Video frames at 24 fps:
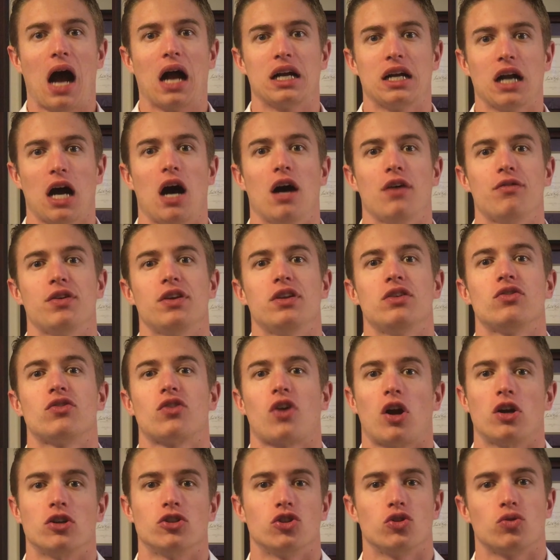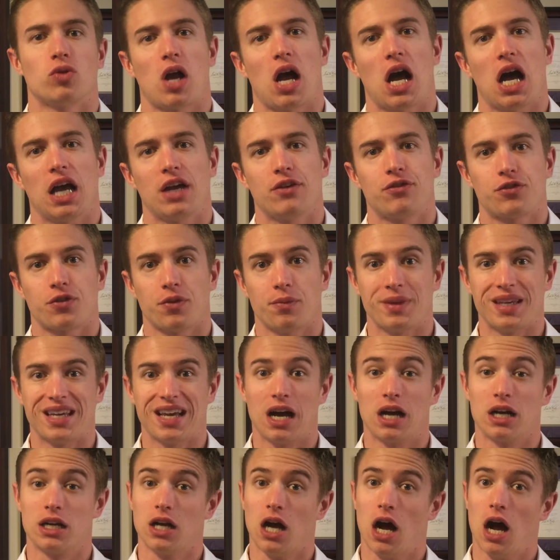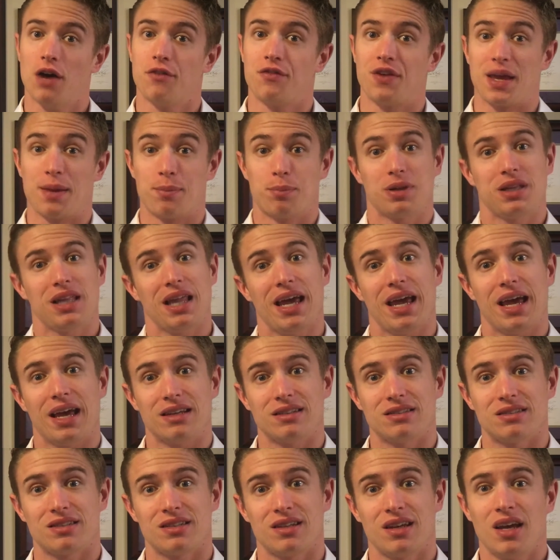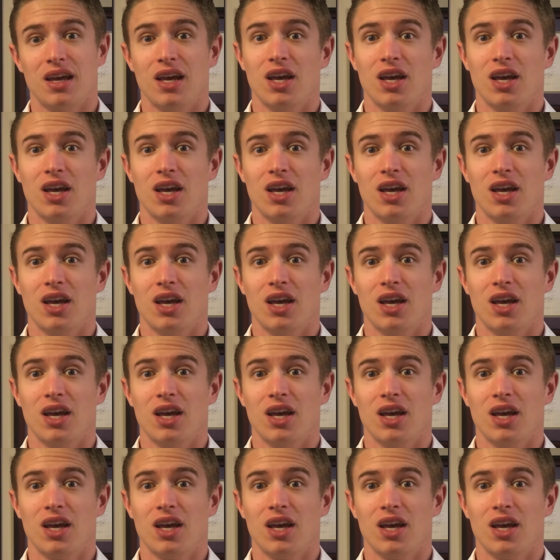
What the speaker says: Agavins are derived from the agave plant,